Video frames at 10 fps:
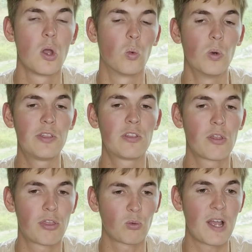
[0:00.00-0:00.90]
with the
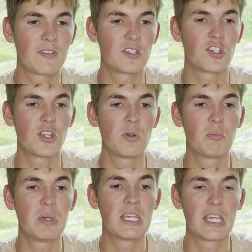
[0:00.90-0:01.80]
threat that she would
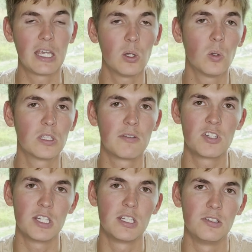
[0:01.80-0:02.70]
be killed if
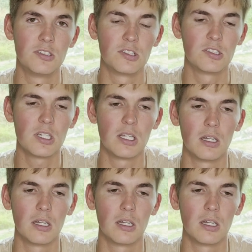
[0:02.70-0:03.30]
she didn't succeed.